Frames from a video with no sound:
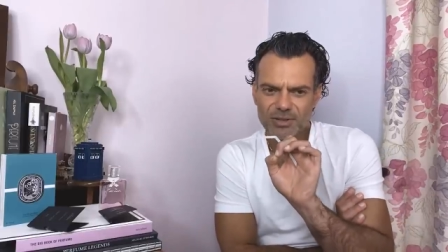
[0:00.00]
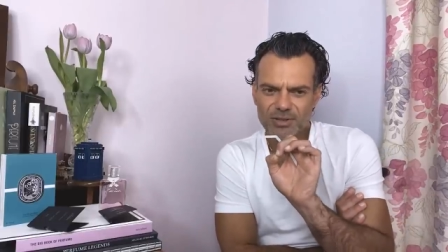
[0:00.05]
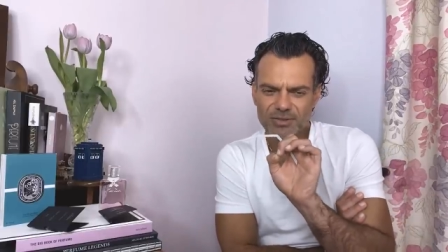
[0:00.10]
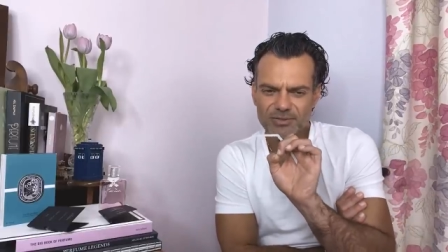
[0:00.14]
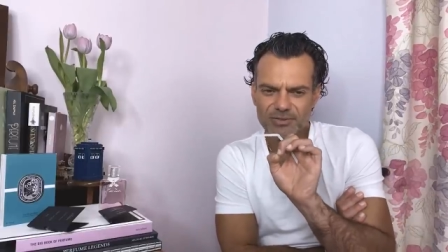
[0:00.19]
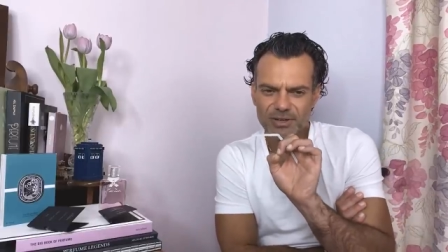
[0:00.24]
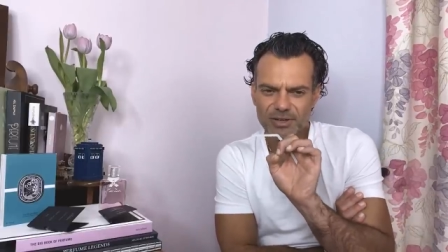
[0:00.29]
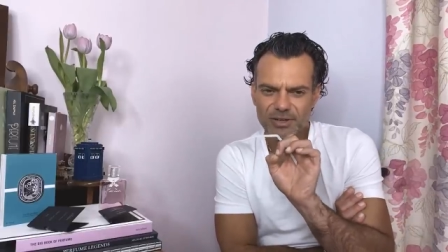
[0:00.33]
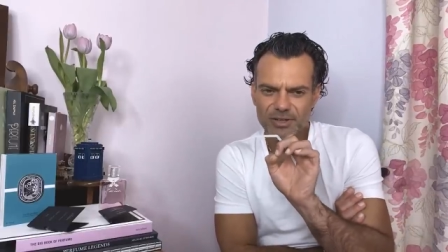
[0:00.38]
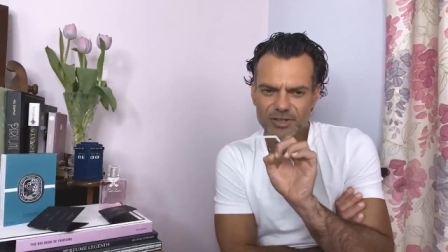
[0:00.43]
the
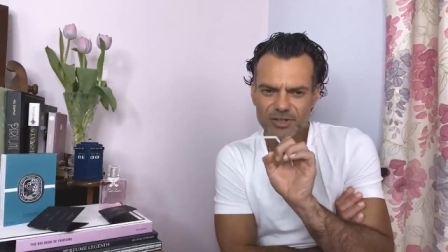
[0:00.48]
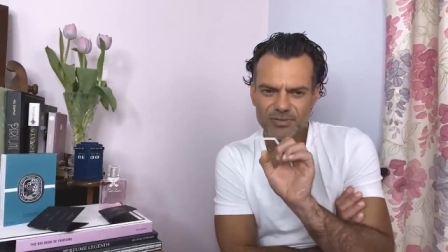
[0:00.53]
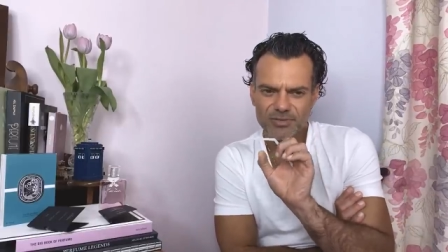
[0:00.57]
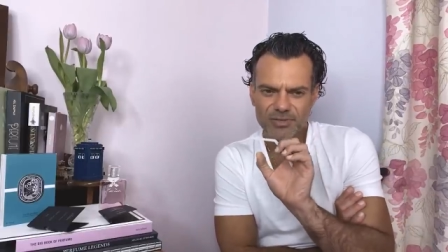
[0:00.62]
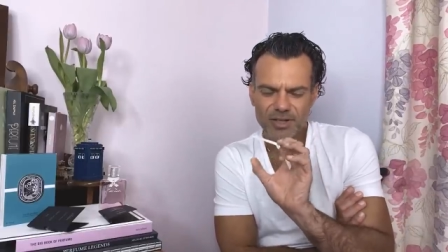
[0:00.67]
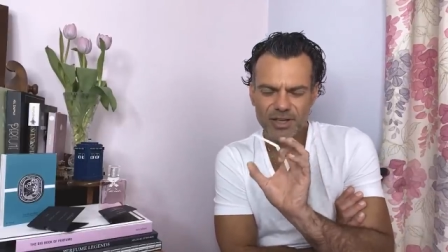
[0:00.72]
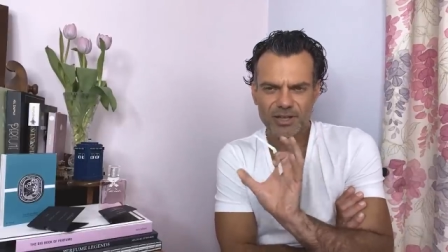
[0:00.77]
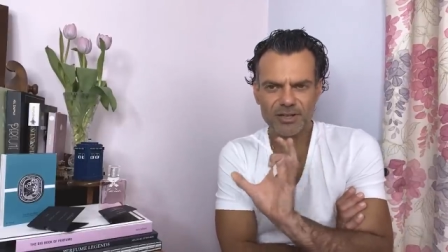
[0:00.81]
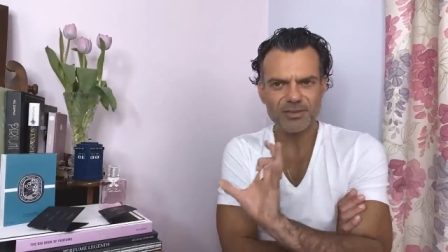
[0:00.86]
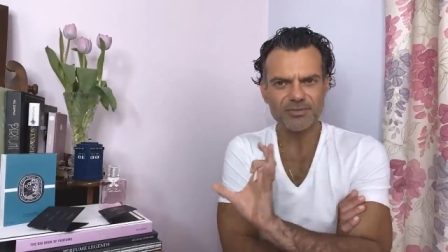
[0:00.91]
verge of
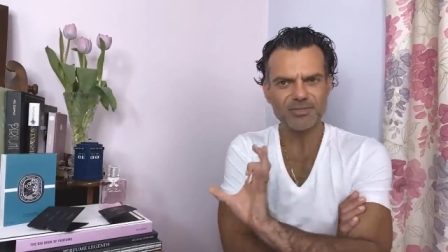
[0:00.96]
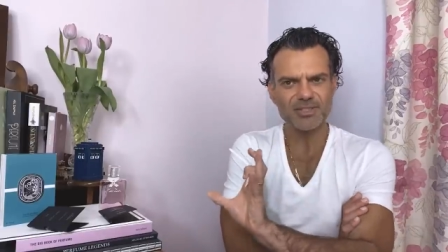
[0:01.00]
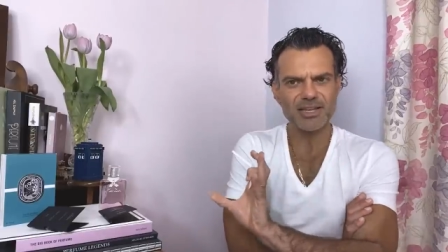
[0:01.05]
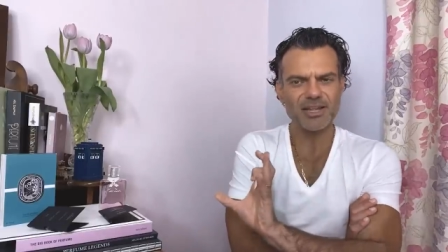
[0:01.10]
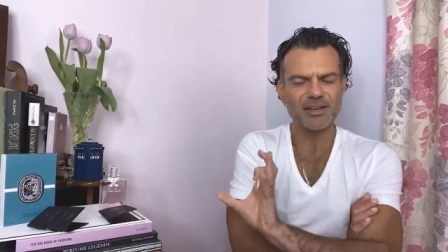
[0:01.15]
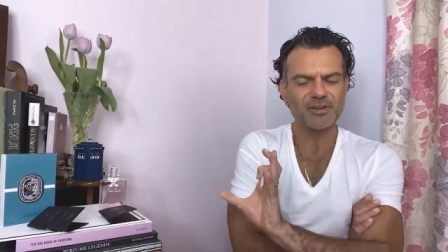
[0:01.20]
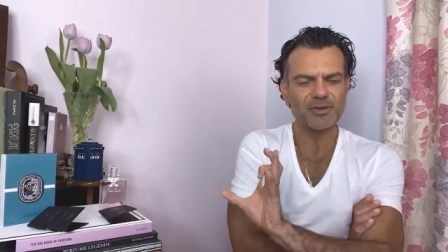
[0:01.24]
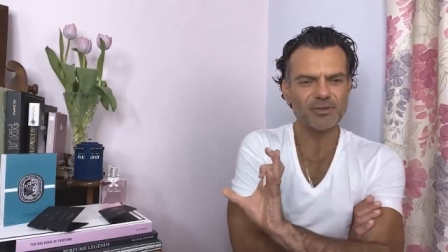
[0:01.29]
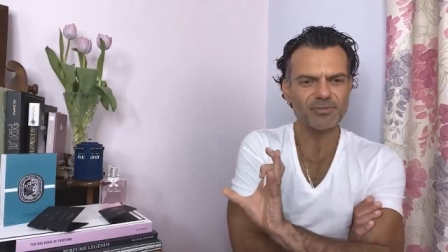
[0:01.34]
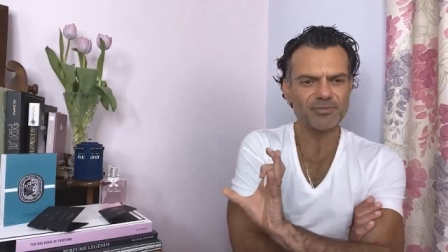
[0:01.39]
kind of
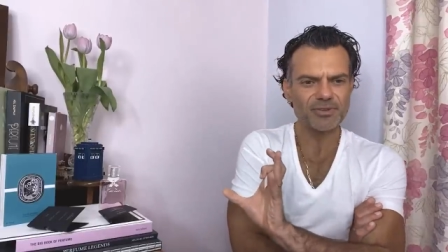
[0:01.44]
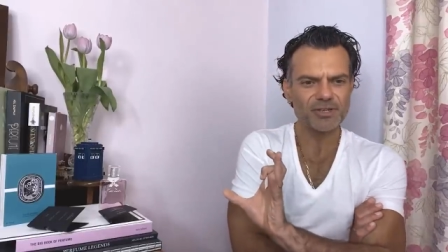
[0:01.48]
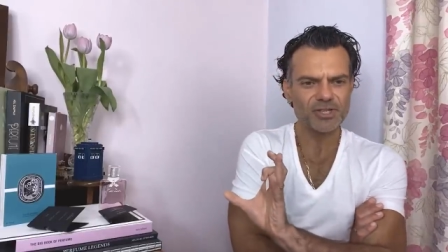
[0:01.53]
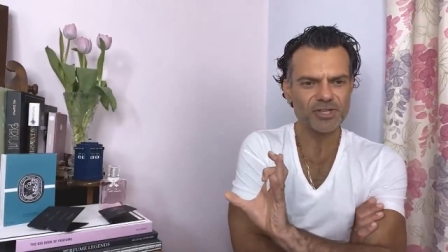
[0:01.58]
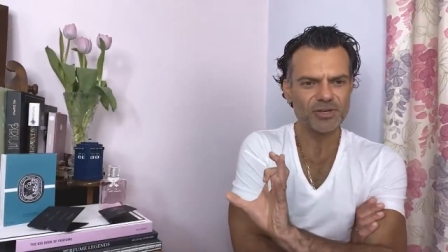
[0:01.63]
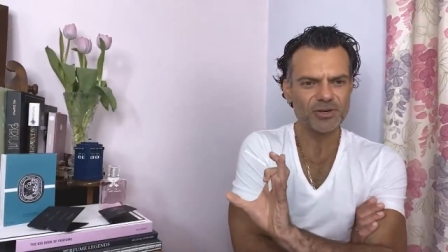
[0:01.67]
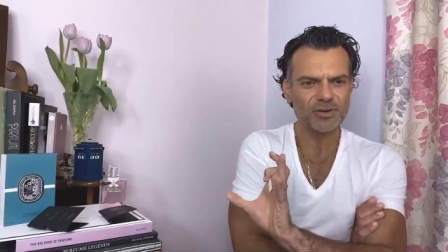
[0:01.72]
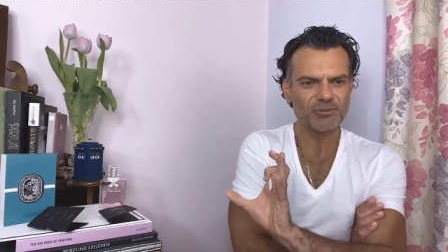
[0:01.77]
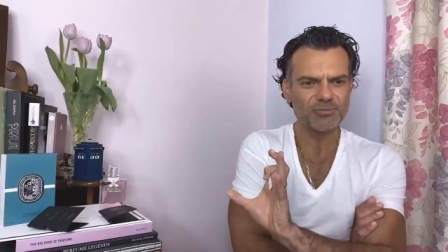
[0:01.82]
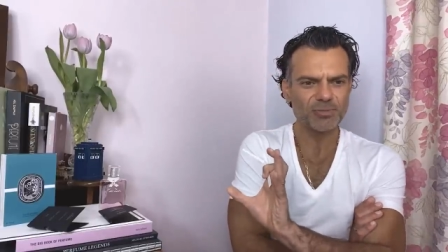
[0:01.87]

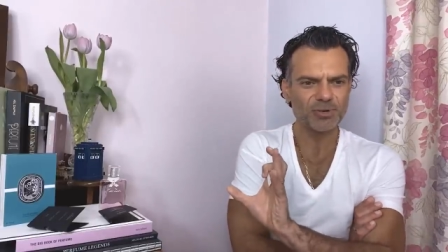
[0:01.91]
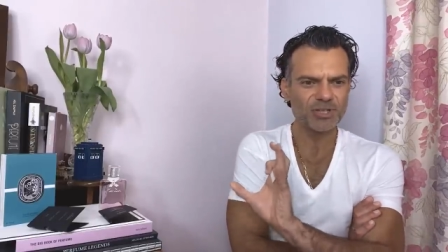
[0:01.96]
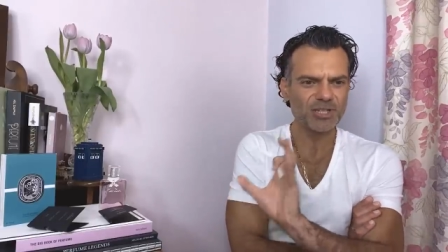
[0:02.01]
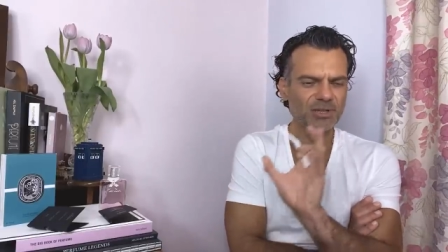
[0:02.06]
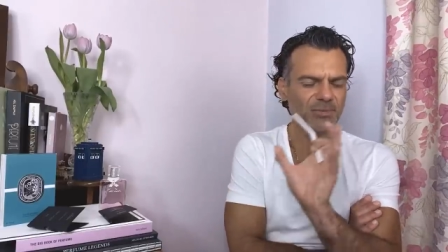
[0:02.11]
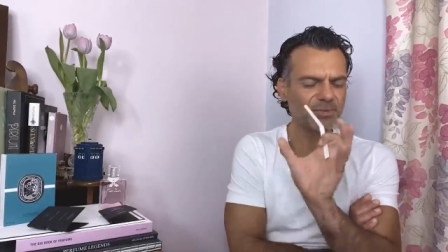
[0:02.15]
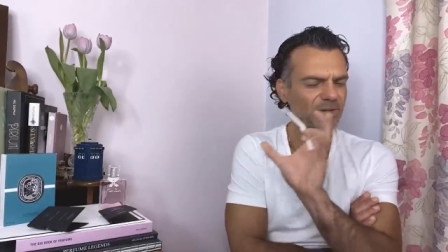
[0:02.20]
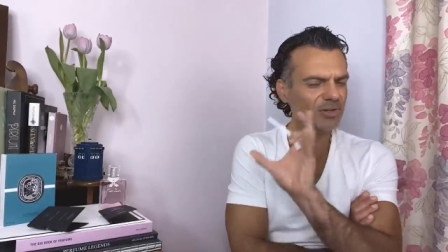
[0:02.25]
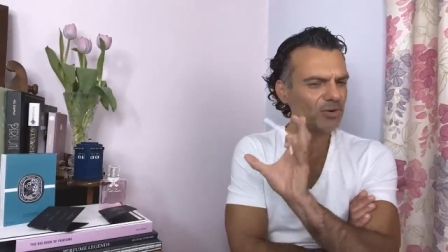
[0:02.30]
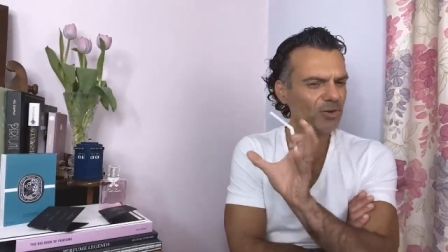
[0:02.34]
standoffish and
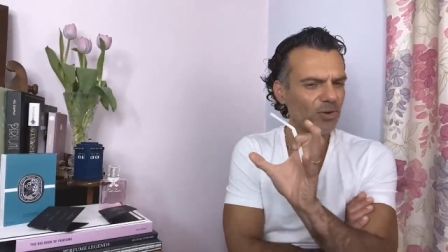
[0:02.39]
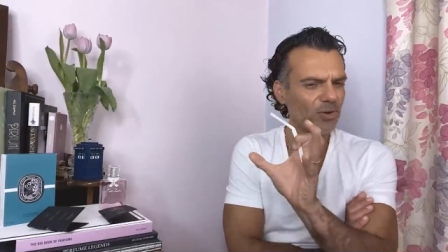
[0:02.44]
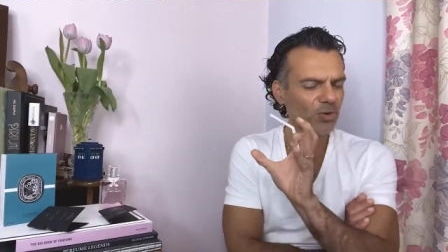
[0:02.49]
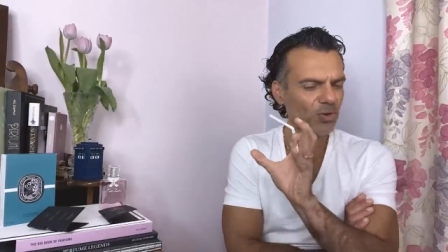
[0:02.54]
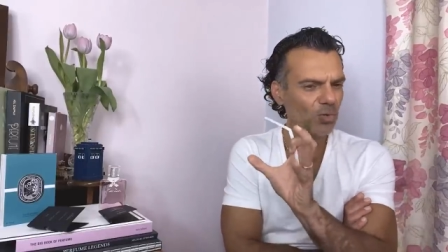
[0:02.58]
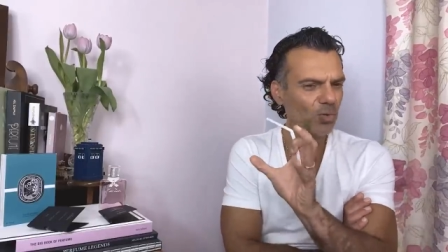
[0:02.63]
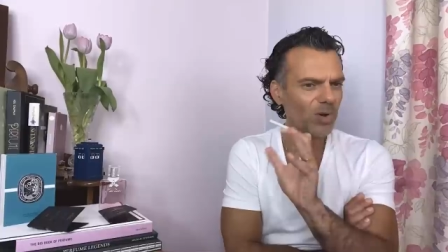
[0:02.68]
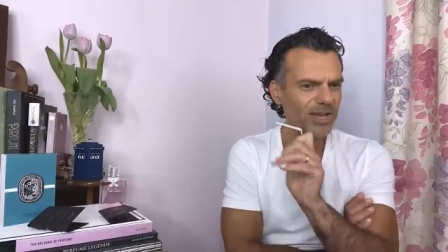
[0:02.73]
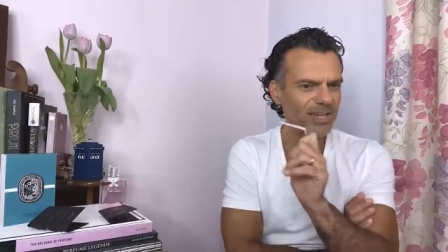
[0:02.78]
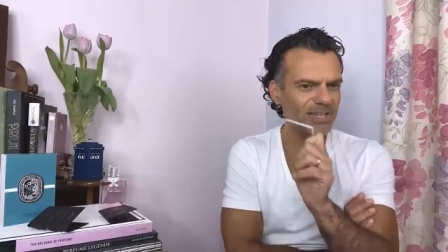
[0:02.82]
off-putting, but not
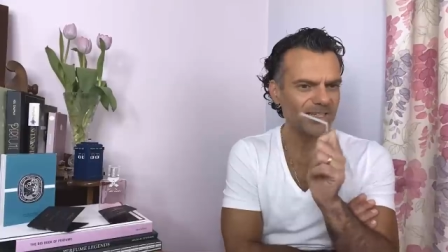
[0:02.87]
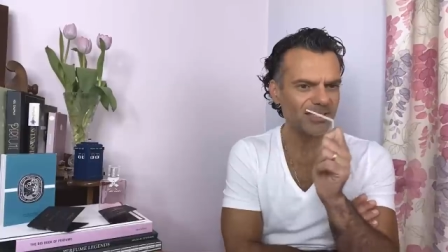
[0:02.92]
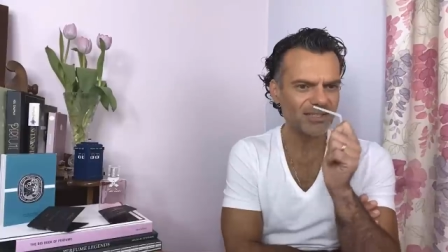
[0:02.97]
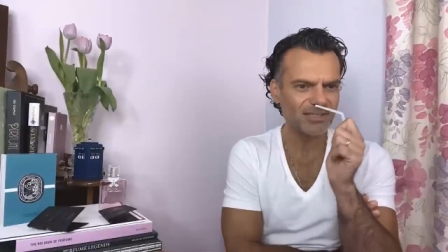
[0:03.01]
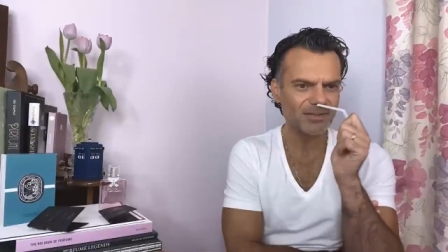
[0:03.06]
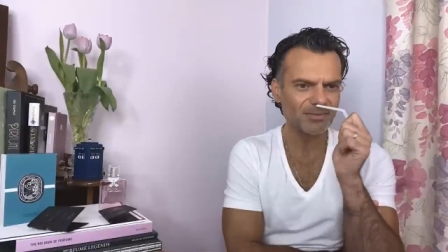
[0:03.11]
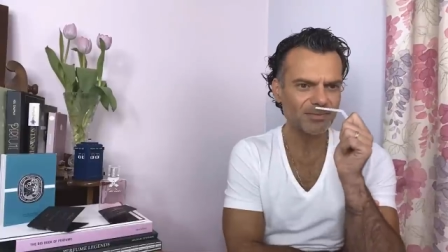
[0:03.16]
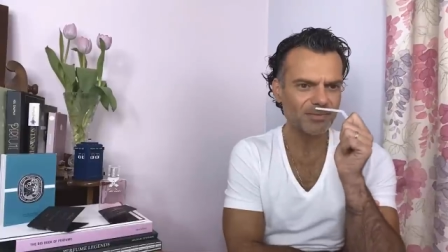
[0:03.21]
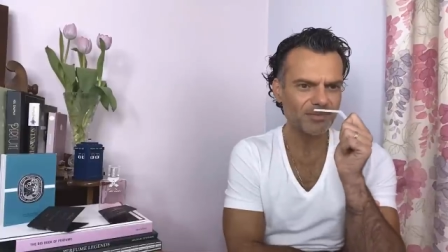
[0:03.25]
quite.